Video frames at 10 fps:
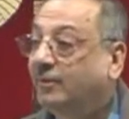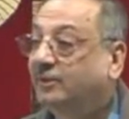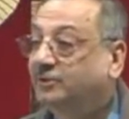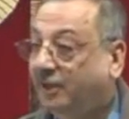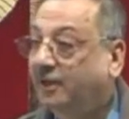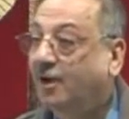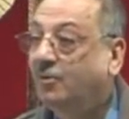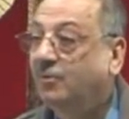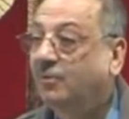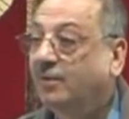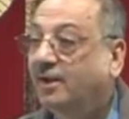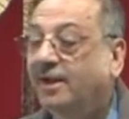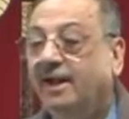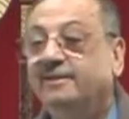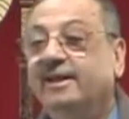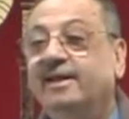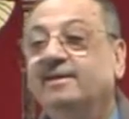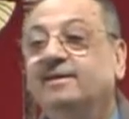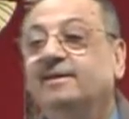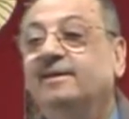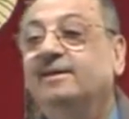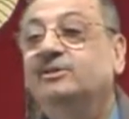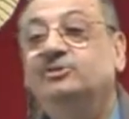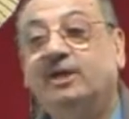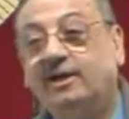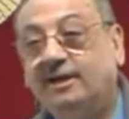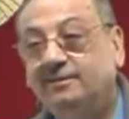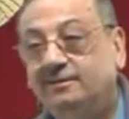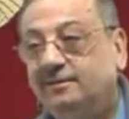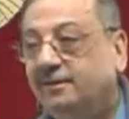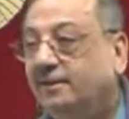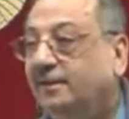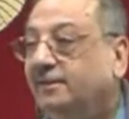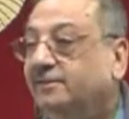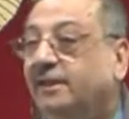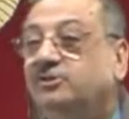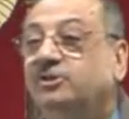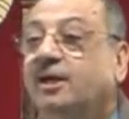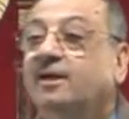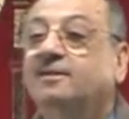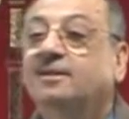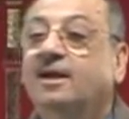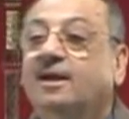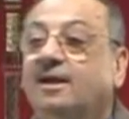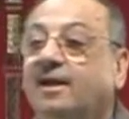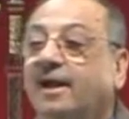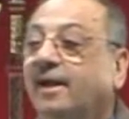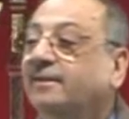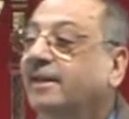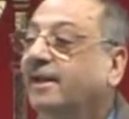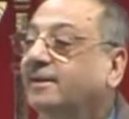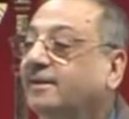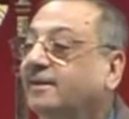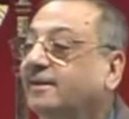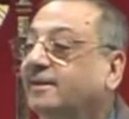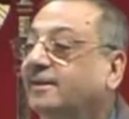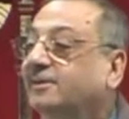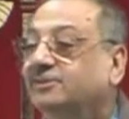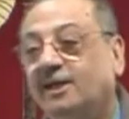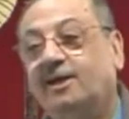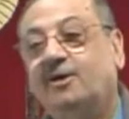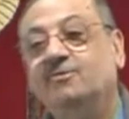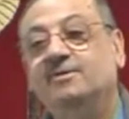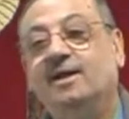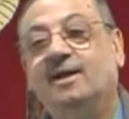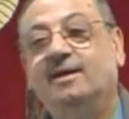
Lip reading: Shakau. And then shakat. Then shakata. And then shakauna.